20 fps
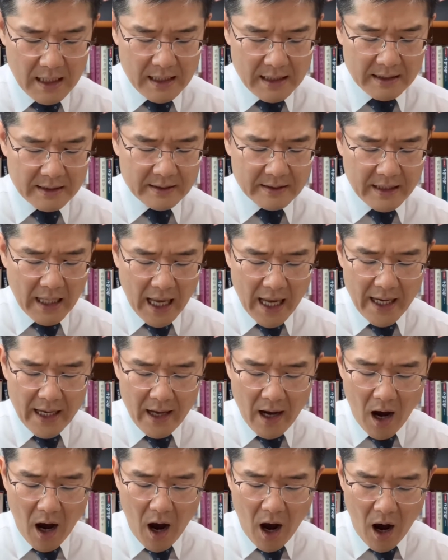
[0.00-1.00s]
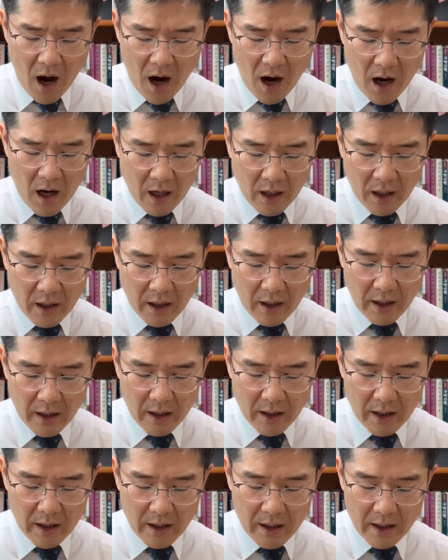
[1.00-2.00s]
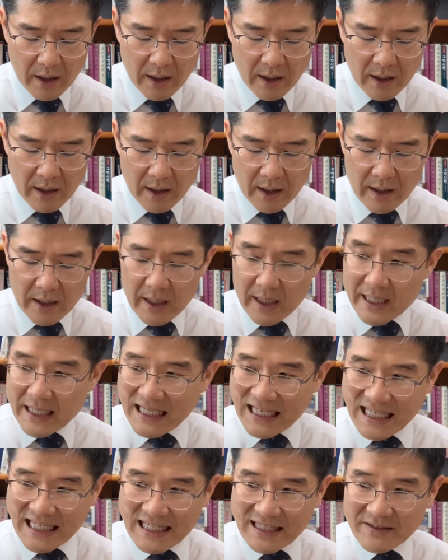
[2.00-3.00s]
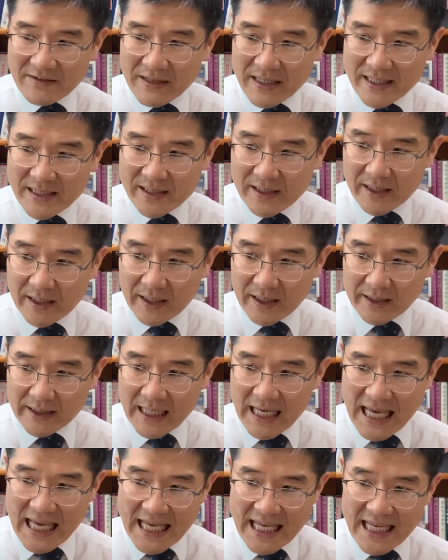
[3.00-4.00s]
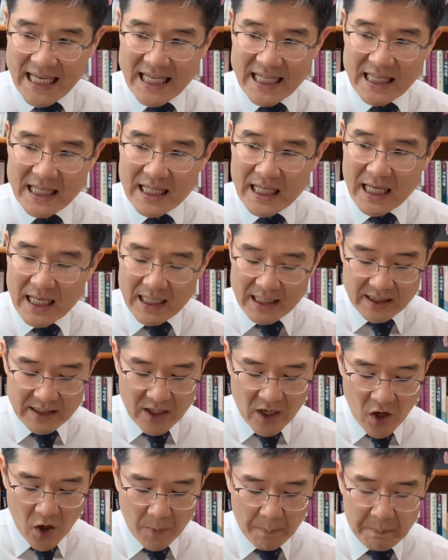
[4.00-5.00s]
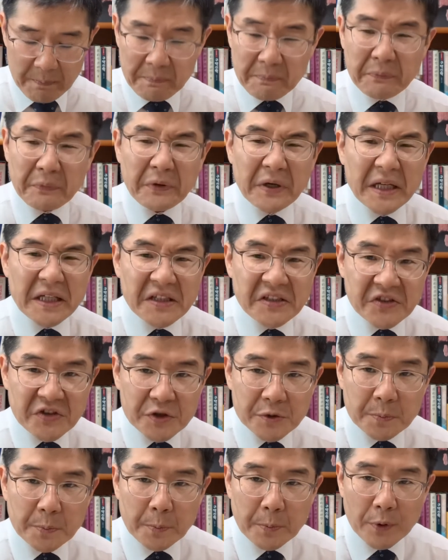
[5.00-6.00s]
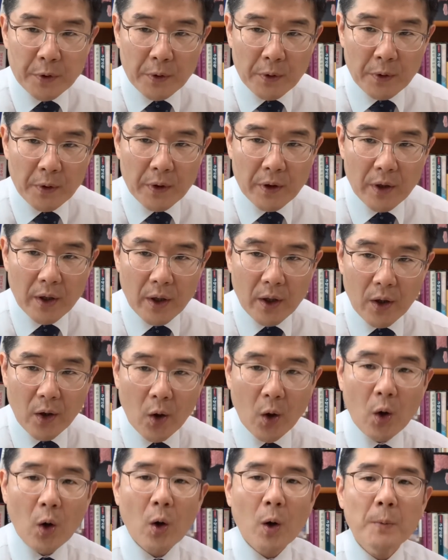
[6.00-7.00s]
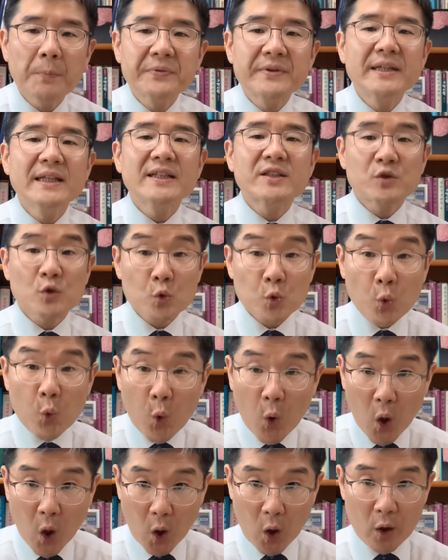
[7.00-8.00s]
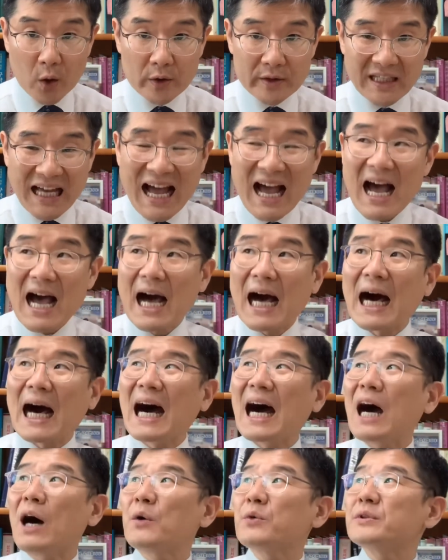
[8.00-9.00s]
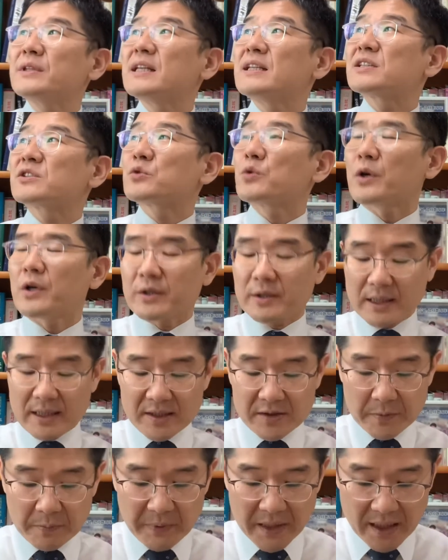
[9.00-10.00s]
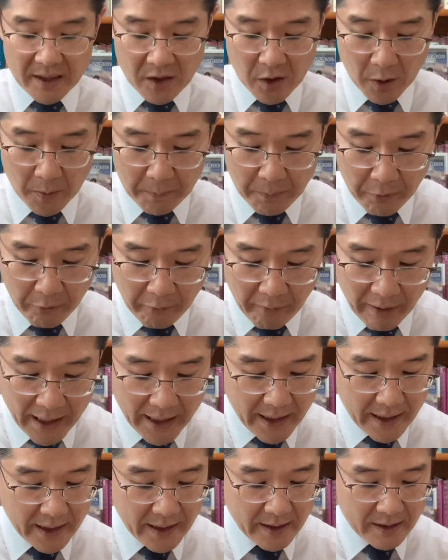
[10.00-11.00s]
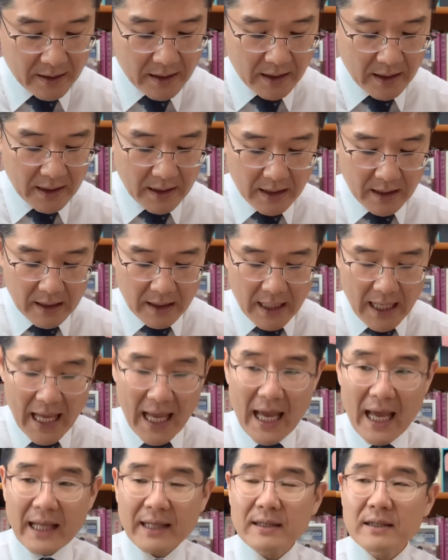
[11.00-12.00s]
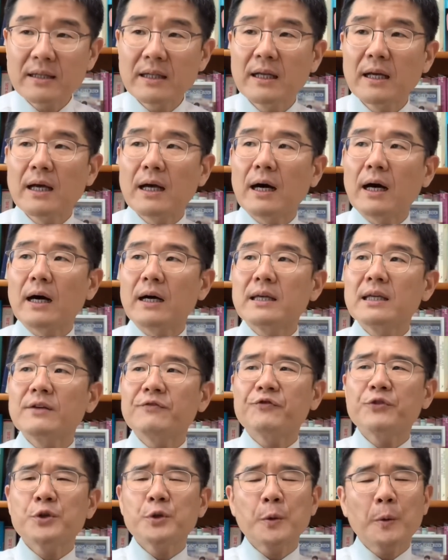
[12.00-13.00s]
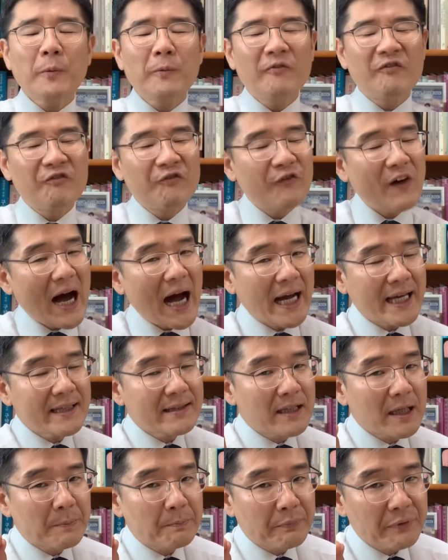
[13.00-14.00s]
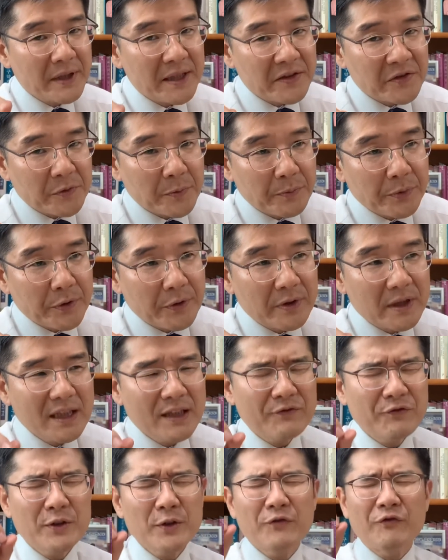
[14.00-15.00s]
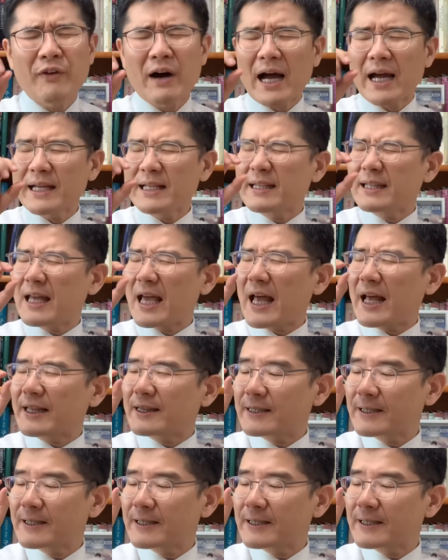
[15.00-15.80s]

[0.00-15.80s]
they are interested in the principle of this world, how this world is being operated. And if you find that principle, if you find that